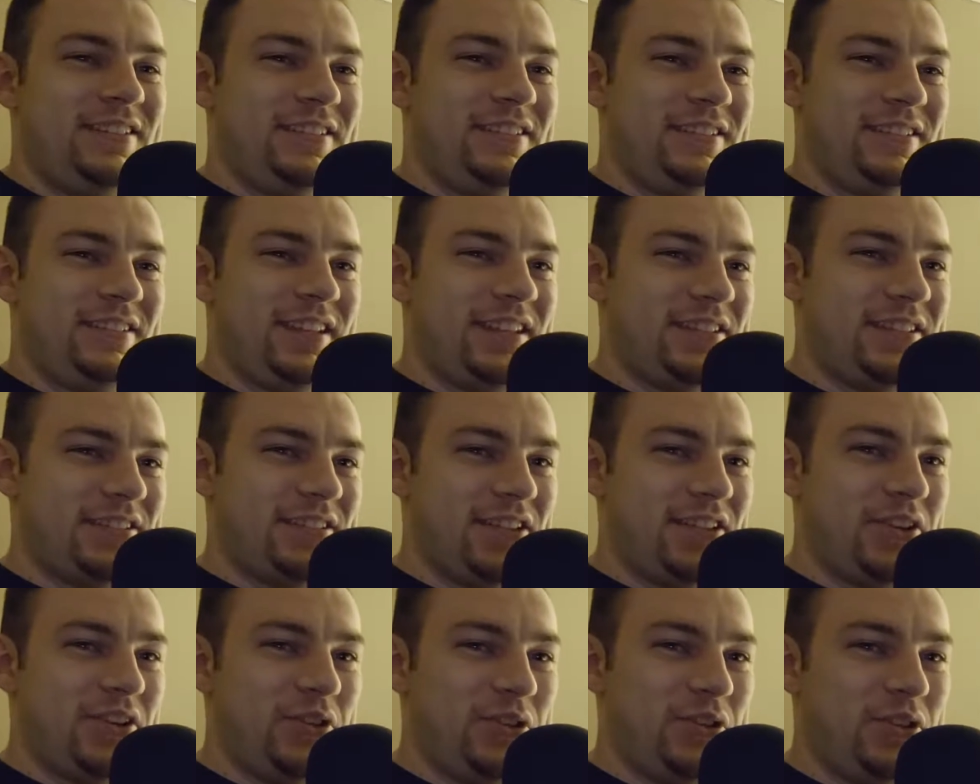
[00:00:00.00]
That's the
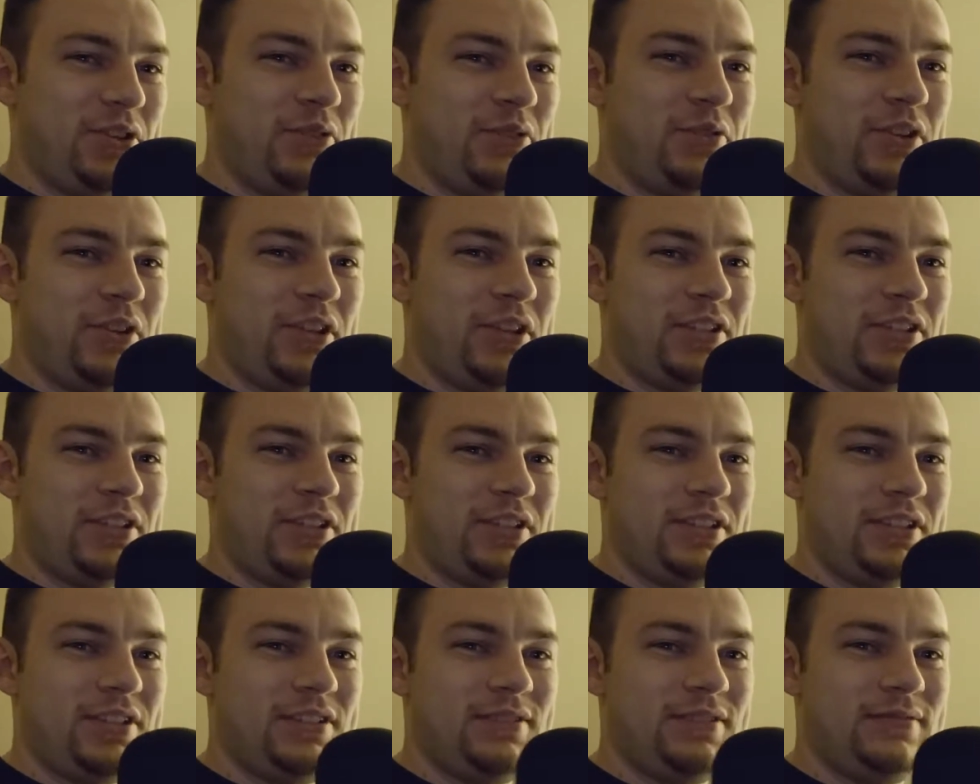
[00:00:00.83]
only
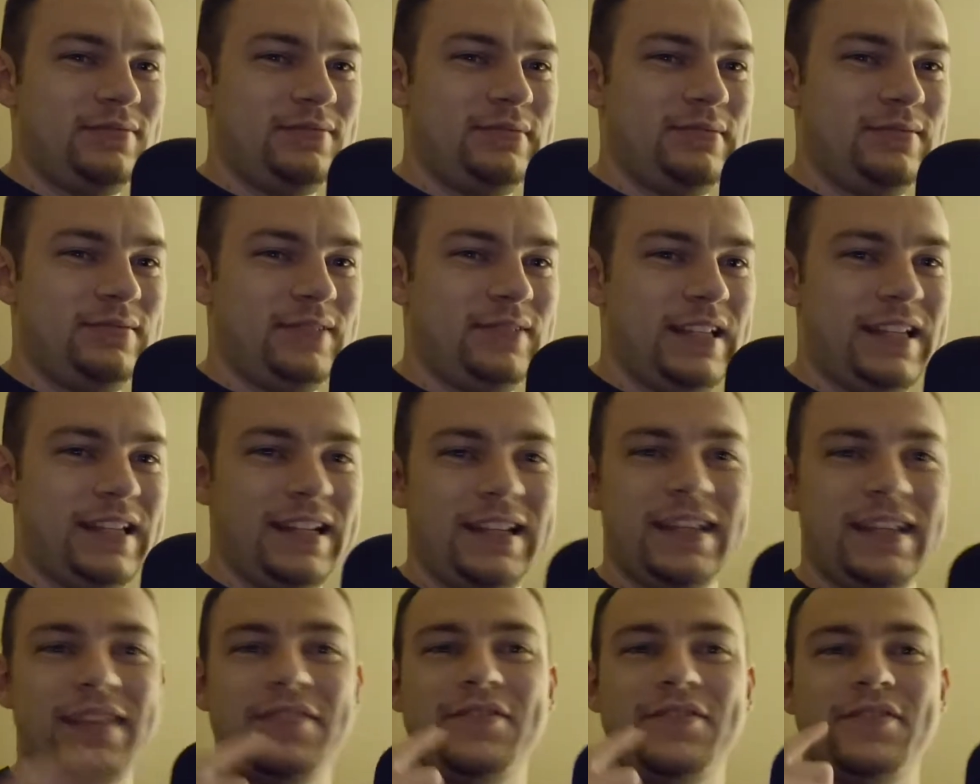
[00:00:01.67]
reason. And I
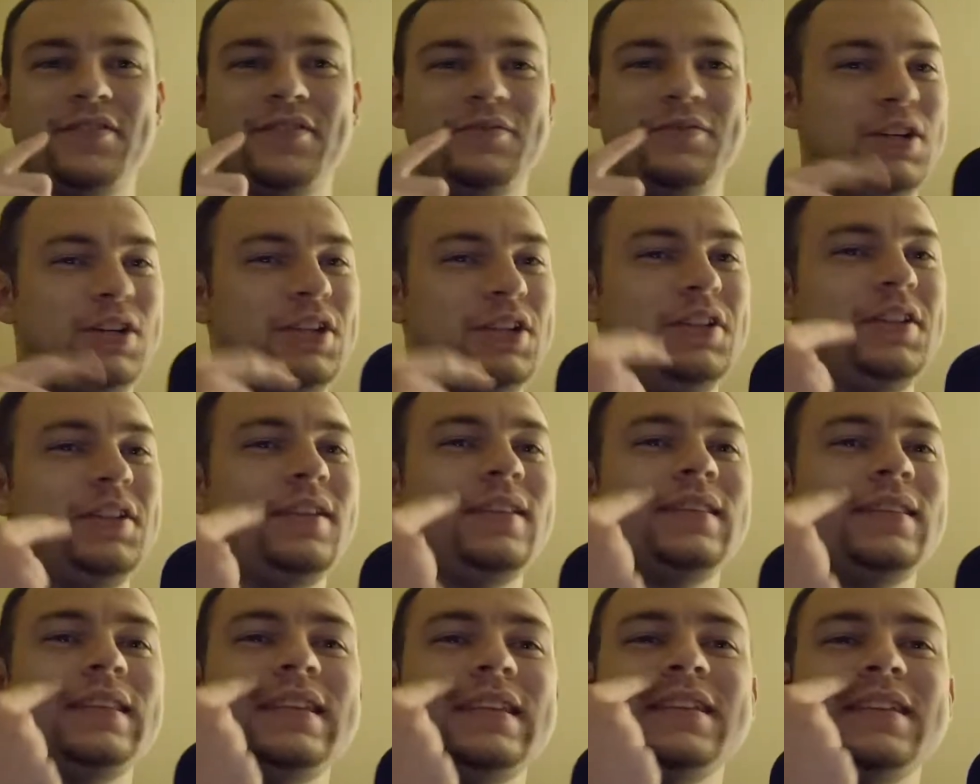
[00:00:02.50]
have, well,
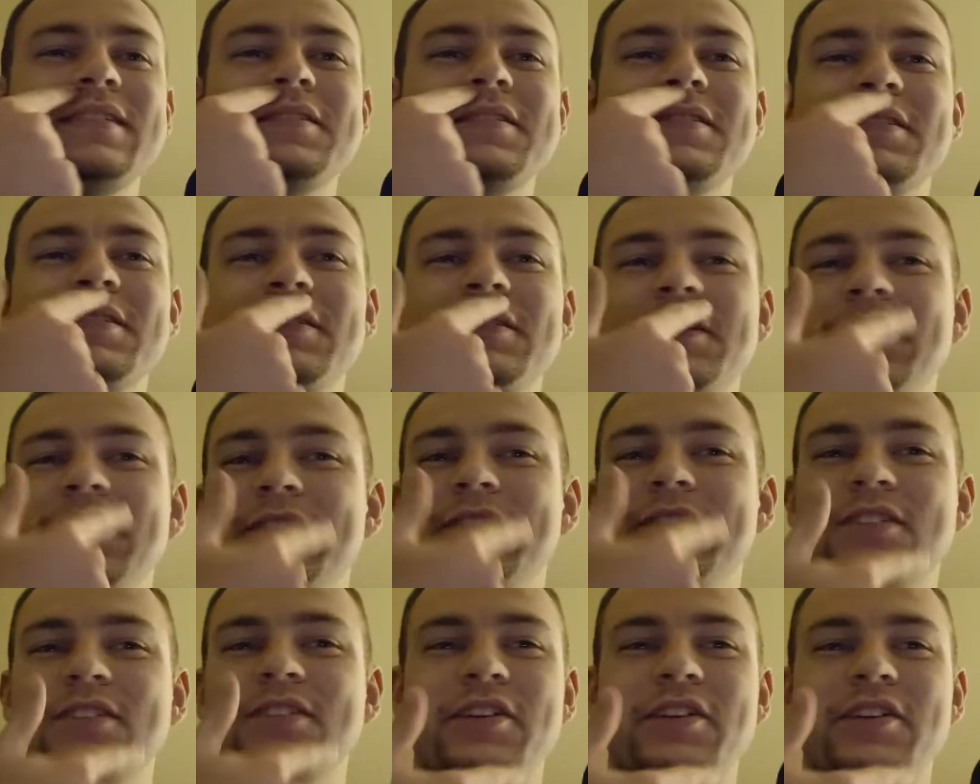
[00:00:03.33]
this
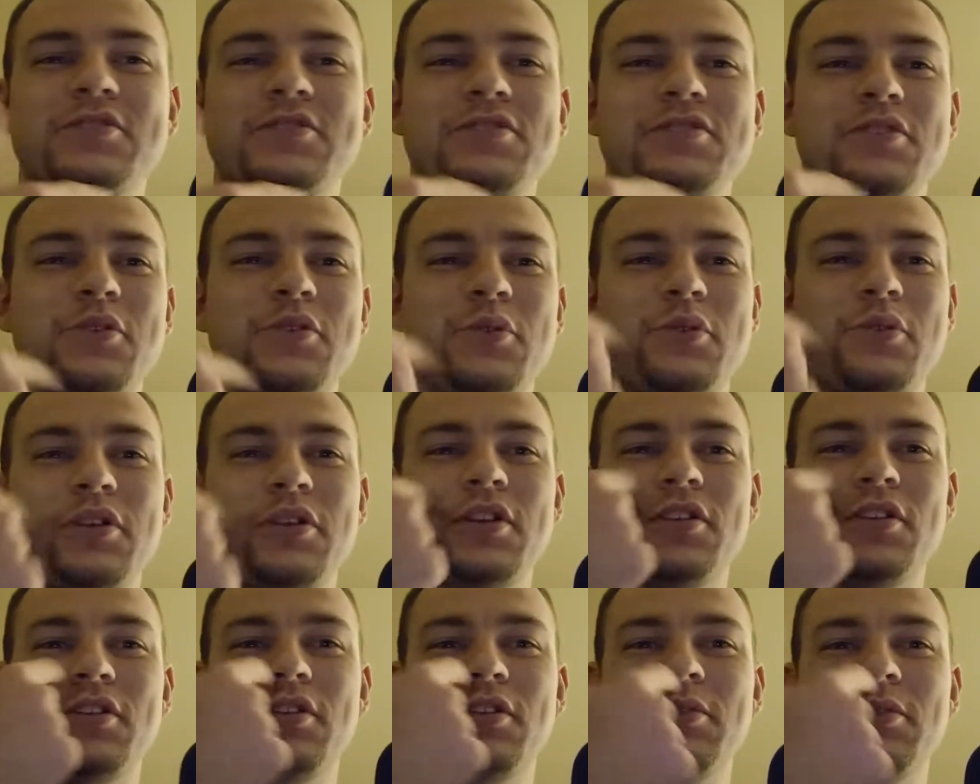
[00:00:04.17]
looks like a serial
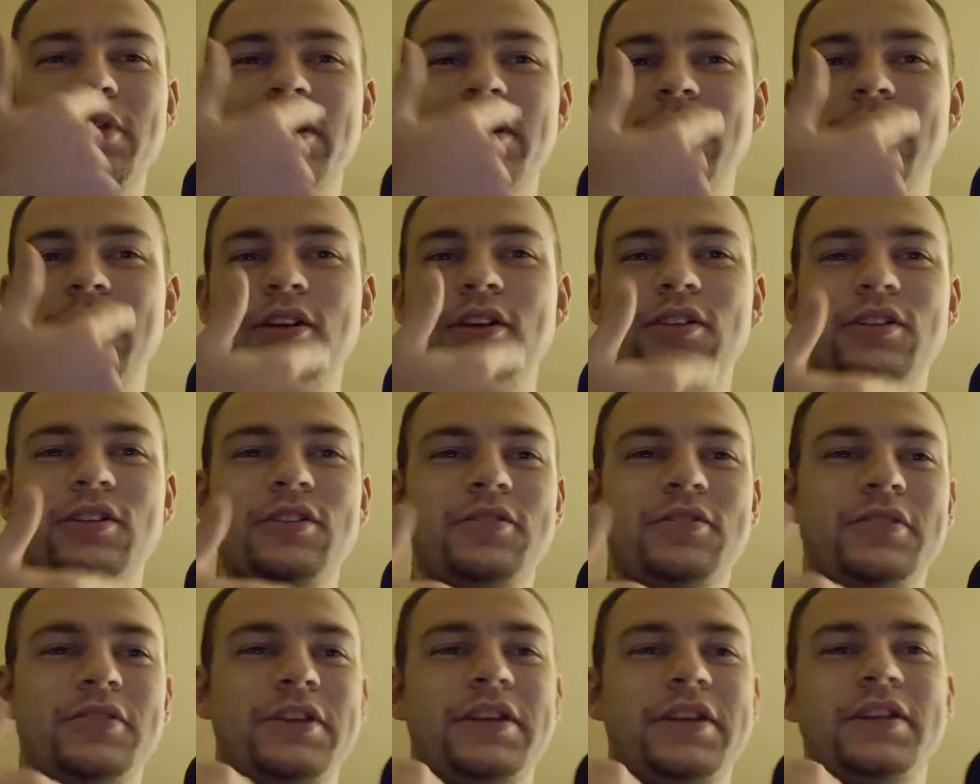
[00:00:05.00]
killer written all
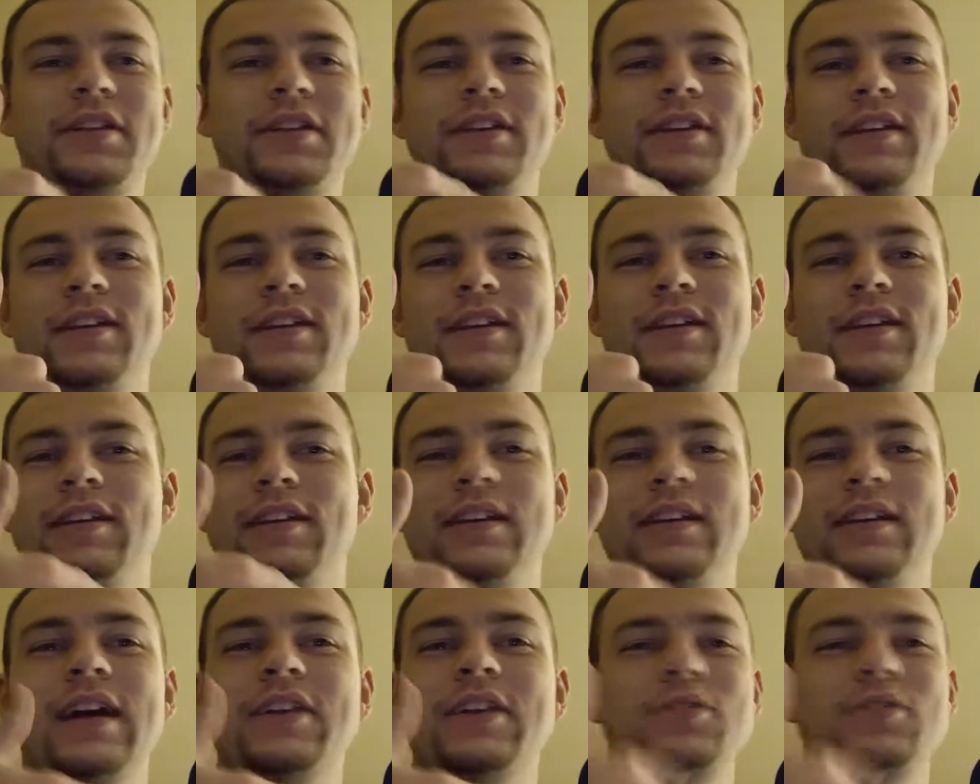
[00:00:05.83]
over it.
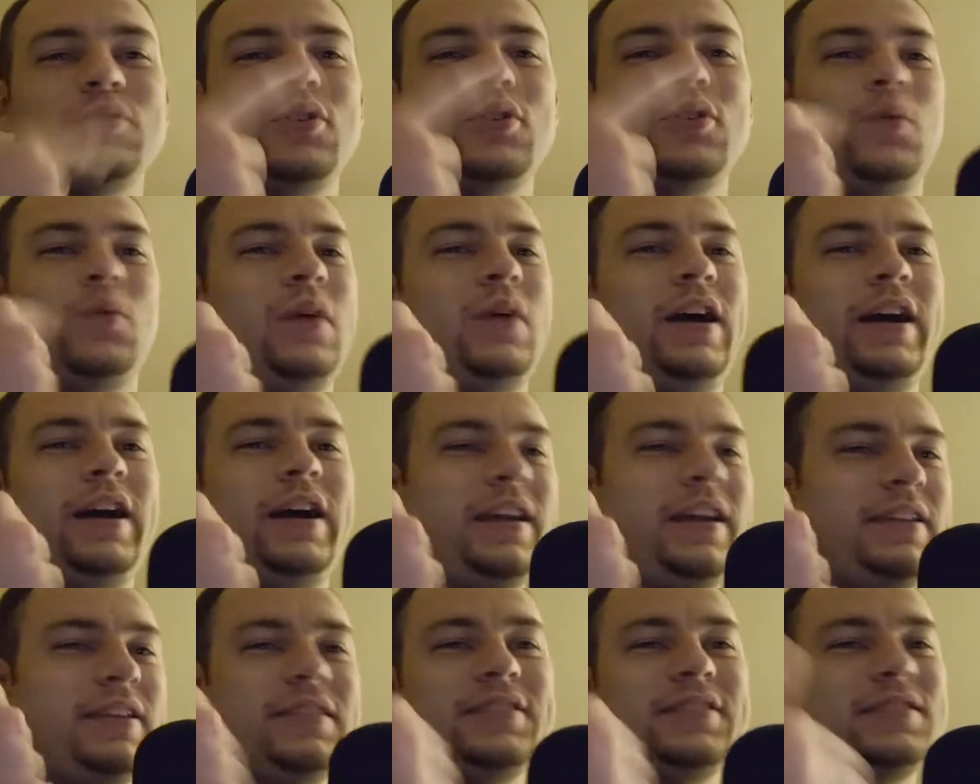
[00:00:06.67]
I don't know why
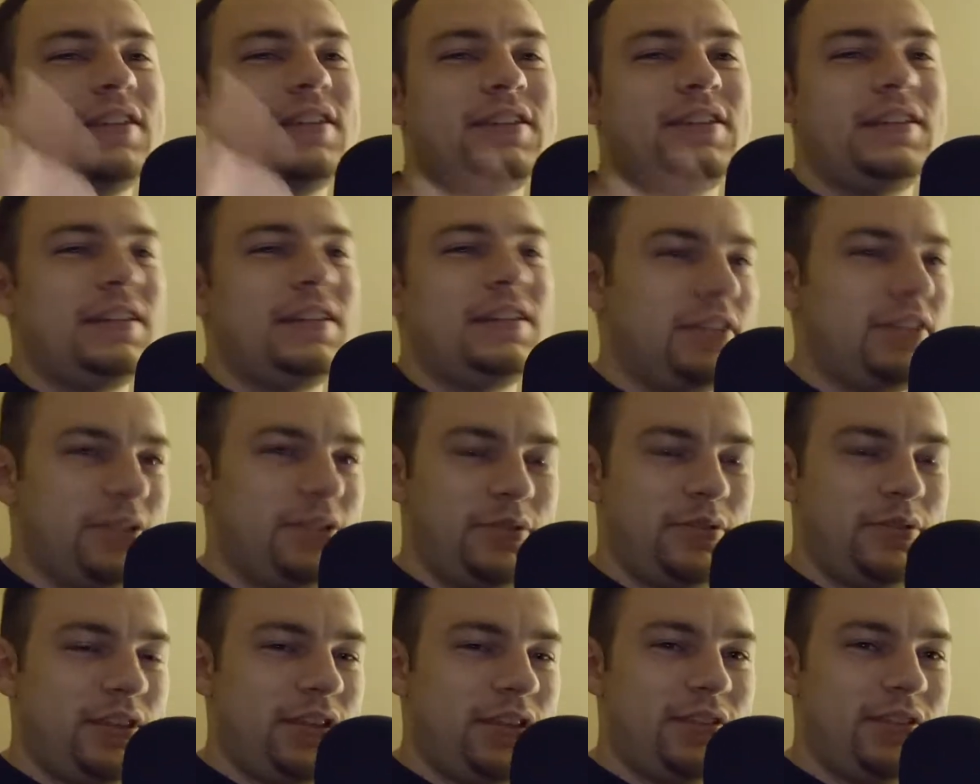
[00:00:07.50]
I decided to do
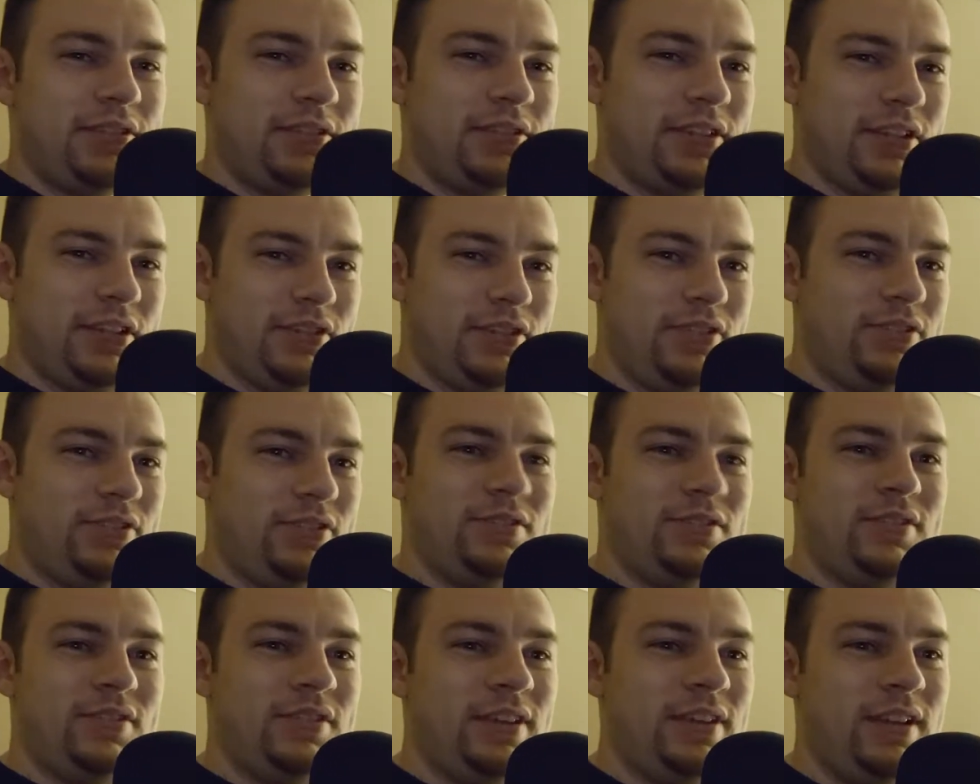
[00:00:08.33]
this. I just